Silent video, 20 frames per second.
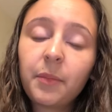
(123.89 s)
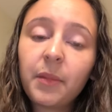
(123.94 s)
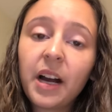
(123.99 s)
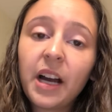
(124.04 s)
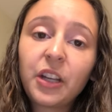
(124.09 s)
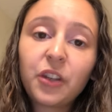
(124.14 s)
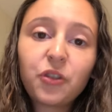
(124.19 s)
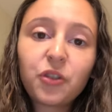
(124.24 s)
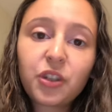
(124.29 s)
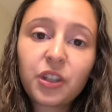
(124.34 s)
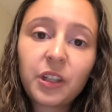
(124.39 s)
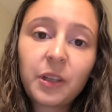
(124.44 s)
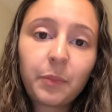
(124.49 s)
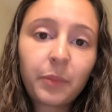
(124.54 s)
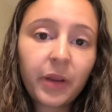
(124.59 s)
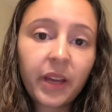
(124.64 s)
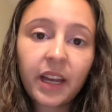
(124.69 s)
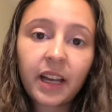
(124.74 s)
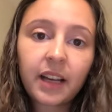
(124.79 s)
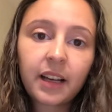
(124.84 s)
I usually
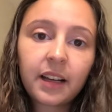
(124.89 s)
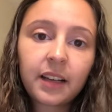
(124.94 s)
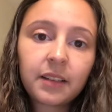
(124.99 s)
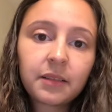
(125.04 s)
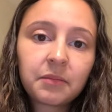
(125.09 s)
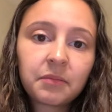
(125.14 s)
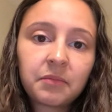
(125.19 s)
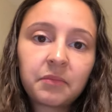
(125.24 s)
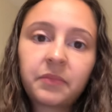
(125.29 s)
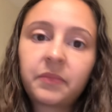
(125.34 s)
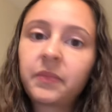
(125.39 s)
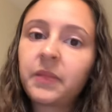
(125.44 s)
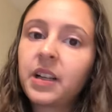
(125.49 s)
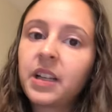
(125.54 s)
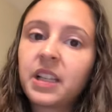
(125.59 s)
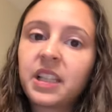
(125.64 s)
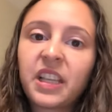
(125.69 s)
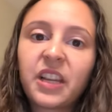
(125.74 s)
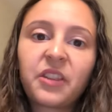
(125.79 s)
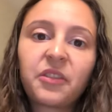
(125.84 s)
pick
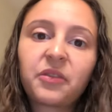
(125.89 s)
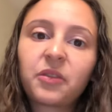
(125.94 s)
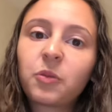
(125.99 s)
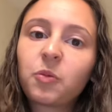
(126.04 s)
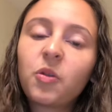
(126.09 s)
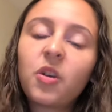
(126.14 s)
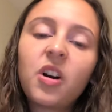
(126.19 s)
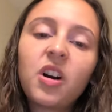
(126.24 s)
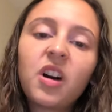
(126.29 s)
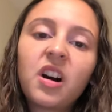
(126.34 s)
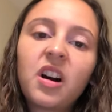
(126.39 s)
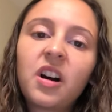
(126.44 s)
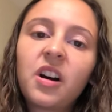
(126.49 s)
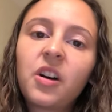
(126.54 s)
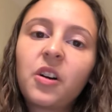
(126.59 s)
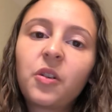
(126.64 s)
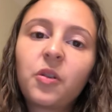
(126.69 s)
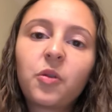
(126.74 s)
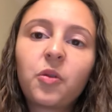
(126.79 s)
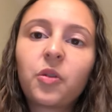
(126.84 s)
the center of the
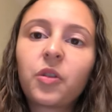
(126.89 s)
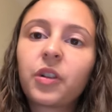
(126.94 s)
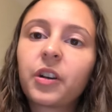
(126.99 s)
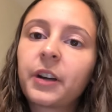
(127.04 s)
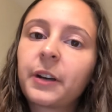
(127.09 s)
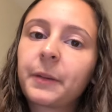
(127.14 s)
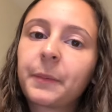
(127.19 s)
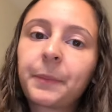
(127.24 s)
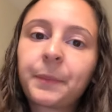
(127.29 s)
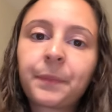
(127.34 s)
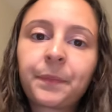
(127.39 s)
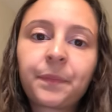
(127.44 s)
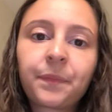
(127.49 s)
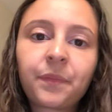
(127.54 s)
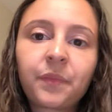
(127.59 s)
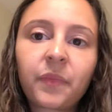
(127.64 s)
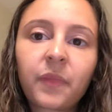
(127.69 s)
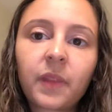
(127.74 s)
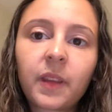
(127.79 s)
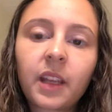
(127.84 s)
wall or
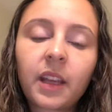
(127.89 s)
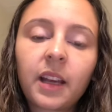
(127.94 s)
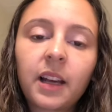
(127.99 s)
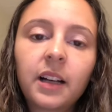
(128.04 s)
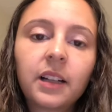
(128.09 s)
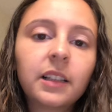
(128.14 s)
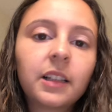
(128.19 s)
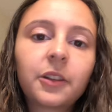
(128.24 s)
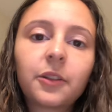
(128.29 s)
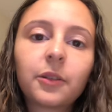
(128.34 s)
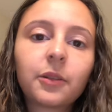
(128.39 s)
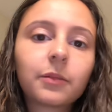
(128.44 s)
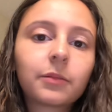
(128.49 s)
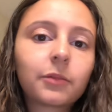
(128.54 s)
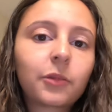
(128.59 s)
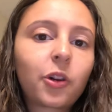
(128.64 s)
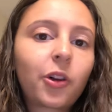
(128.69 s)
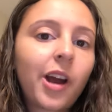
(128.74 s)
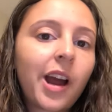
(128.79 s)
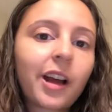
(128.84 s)
a little
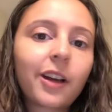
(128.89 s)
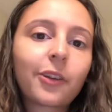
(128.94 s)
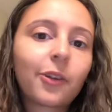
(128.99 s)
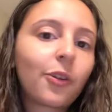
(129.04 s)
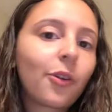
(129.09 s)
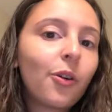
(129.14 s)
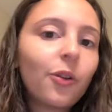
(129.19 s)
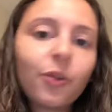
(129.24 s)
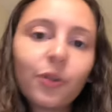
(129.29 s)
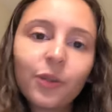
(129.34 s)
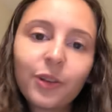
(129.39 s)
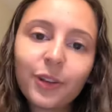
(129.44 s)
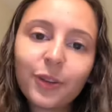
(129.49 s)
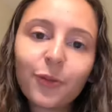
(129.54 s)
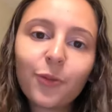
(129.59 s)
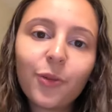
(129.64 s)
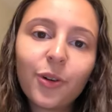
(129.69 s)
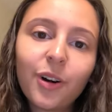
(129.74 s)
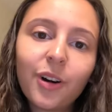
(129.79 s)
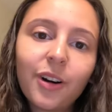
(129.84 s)
crack or hole in the
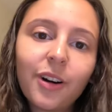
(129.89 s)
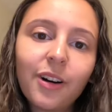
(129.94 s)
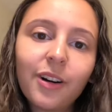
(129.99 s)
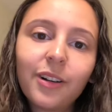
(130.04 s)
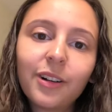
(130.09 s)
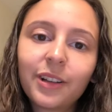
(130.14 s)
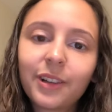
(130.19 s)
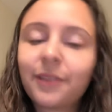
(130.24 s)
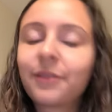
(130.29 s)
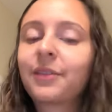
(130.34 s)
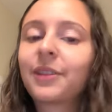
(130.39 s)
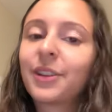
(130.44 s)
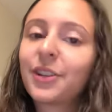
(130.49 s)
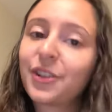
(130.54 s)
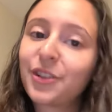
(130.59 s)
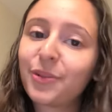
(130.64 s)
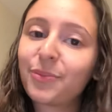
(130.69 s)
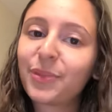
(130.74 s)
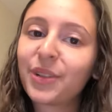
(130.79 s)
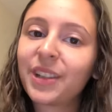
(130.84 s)
wall if
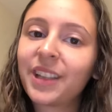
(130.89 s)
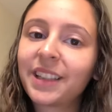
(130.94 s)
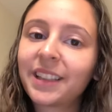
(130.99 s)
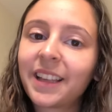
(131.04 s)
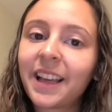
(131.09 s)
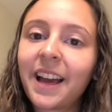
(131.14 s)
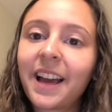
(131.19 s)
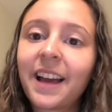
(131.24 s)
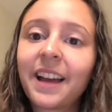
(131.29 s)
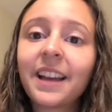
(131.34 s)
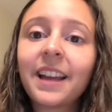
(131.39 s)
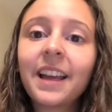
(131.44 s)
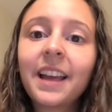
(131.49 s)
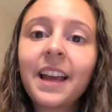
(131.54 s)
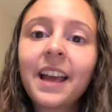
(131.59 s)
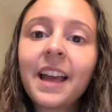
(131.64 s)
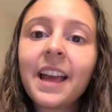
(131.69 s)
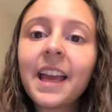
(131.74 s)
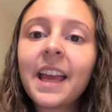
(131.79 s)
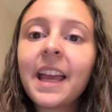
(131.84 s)
there's something like that.
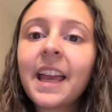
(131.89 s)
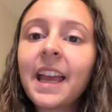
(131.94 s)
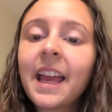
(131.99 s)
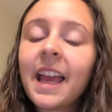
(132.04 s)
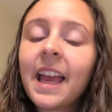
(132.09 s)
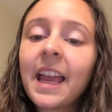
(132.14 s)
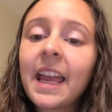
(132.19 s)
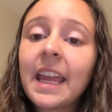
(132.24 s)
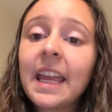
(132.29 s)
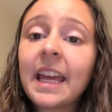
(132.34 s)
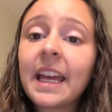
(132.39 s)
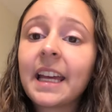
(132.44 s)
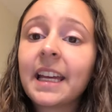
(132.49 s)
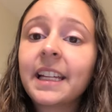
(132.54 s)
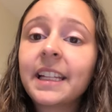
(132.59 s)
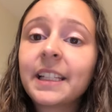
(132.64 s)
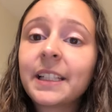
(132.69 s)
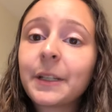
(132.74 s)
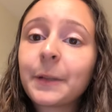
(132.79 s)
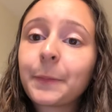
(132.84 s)

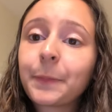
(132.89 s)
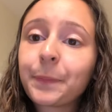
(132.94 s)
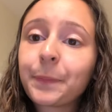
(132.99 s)
And